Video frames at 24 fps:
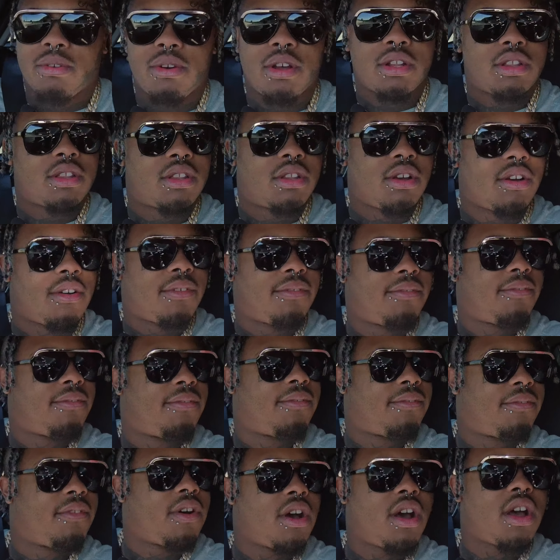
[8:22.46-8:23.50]
What the
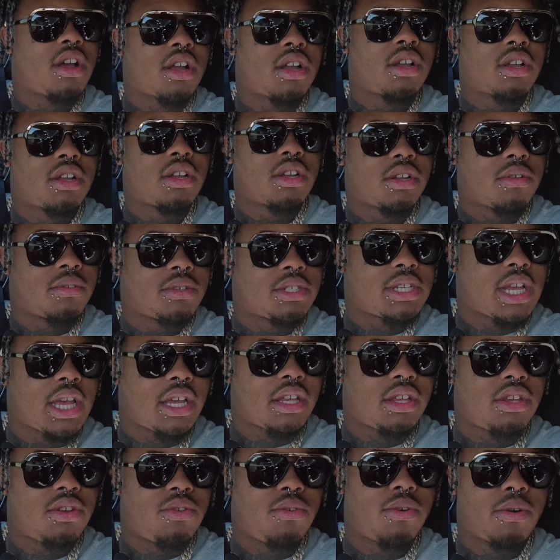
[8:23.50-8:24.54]
fuck? Was that
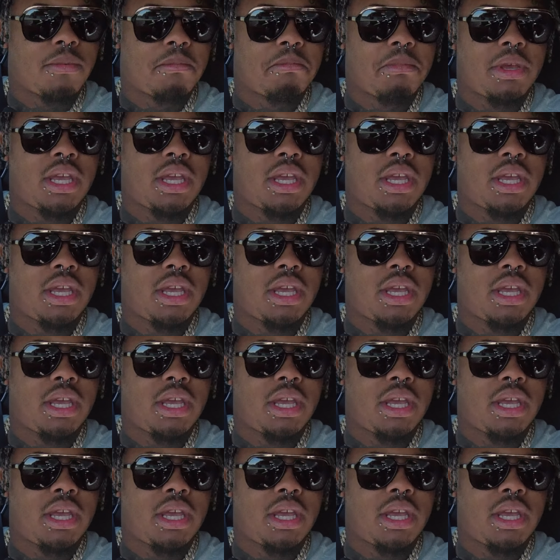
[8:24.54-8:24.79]
you or me?